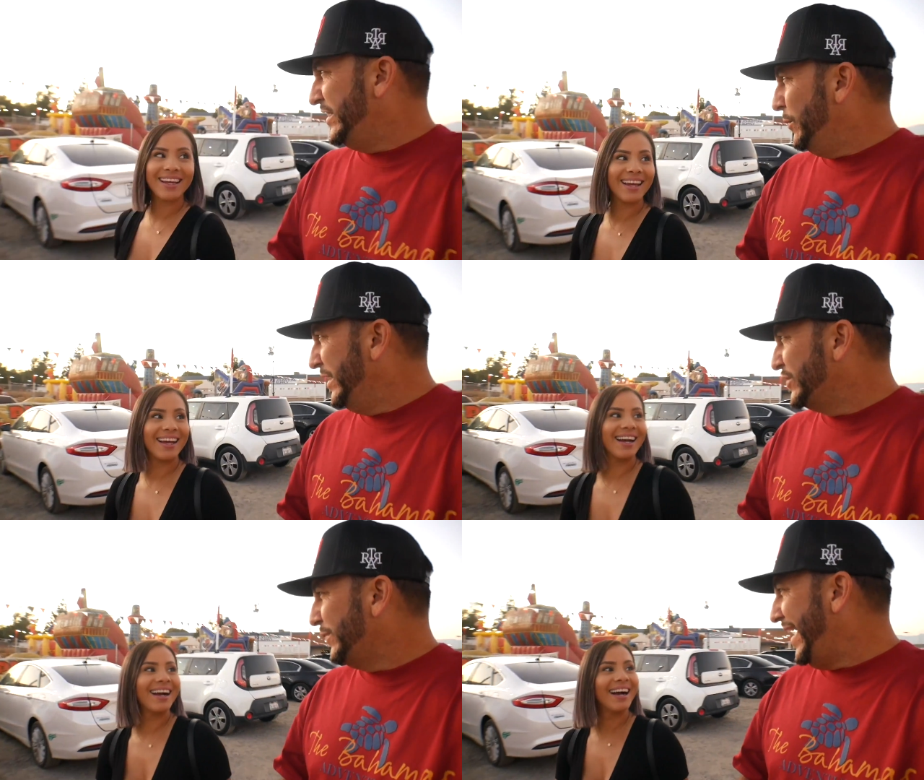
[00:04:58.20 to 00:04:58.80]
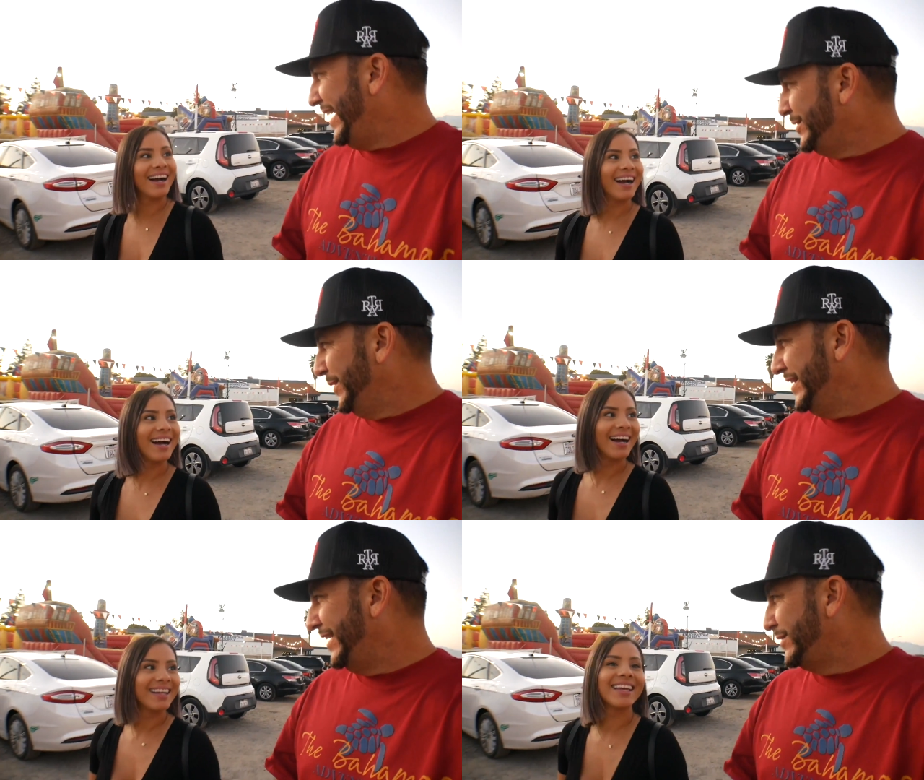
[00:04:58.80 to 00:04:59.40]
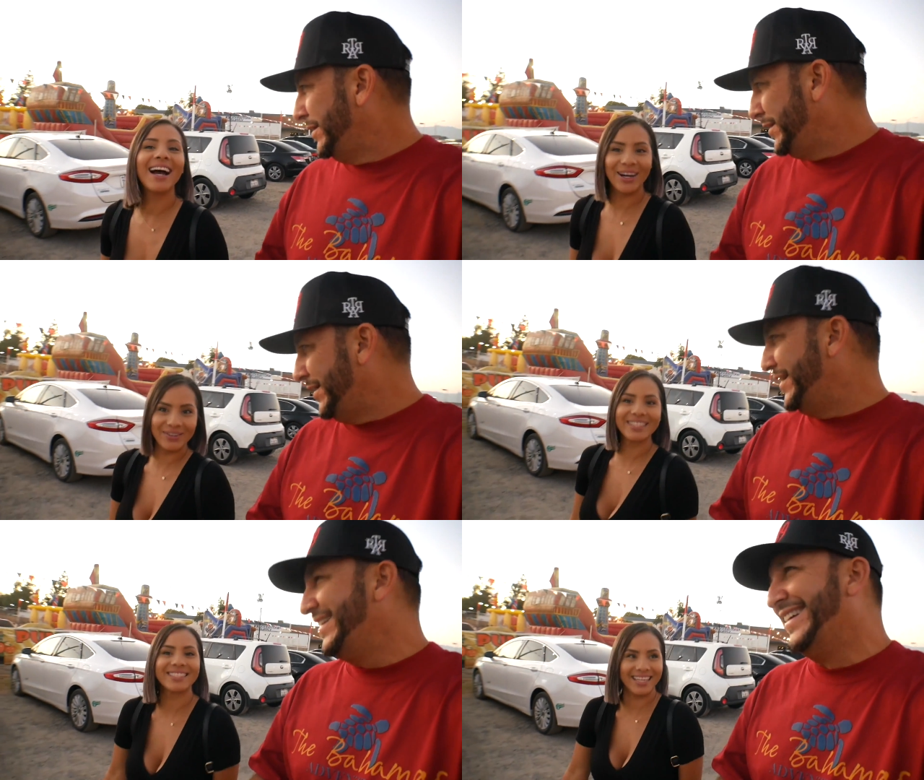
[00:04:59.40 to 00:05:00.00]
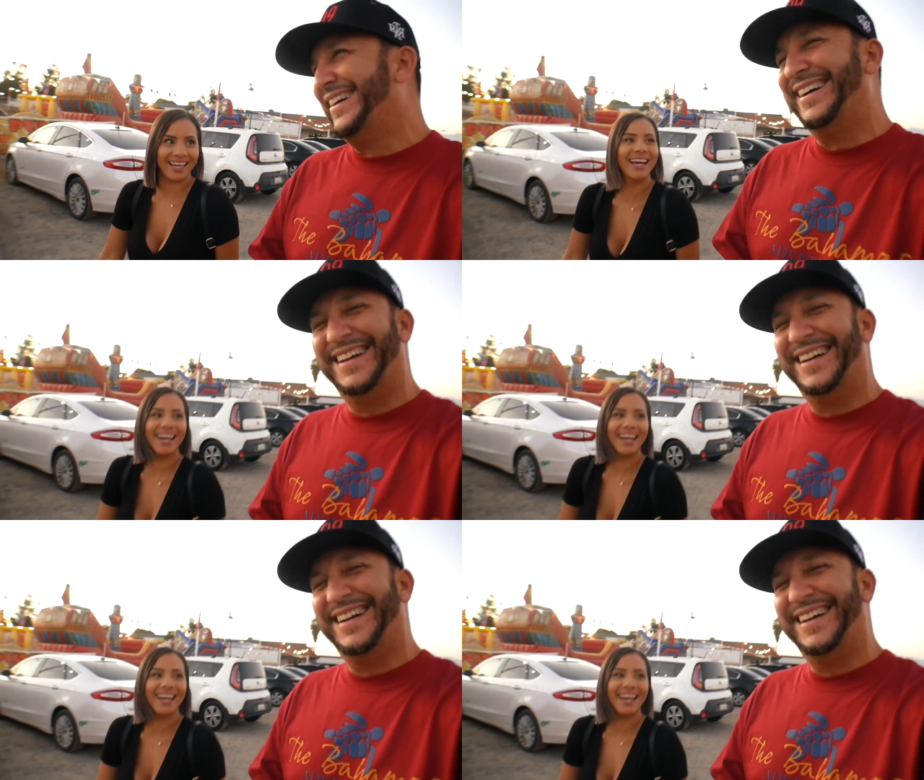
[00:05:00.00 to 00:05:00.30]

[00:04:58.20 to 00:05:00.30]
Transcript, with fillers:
Speaker 1: Didn't we just react to it? Yeah, we did.